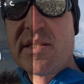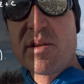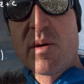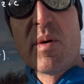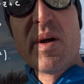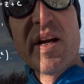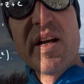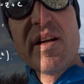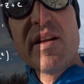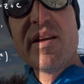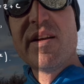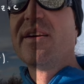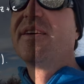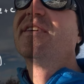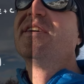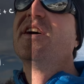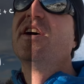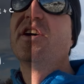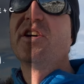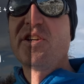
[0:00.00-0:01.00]
squared.
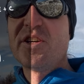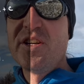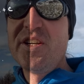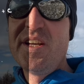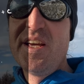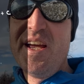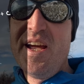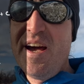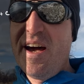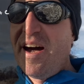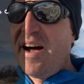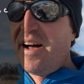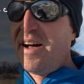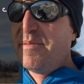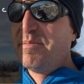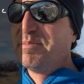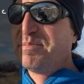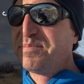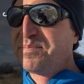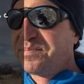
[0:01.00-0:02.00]
Good.
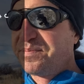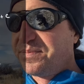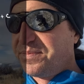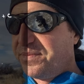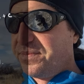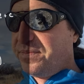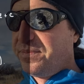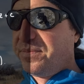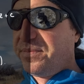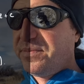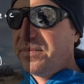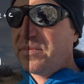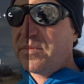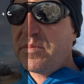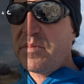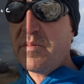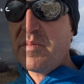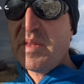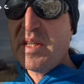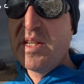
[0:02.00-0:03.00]
Um,
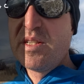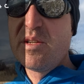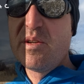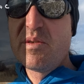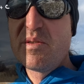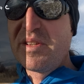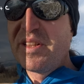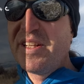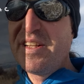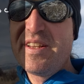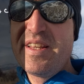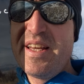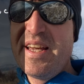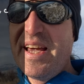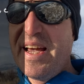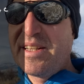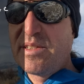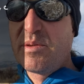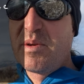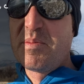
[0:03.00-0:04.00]
so clearly
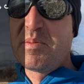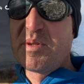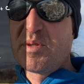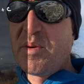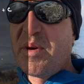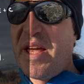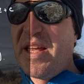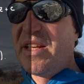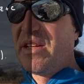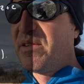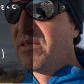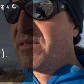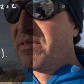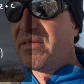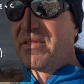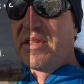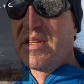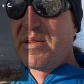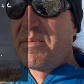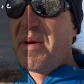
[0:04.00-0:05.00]
x squared plus y, you know,
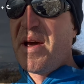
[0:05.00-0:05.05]
doesn't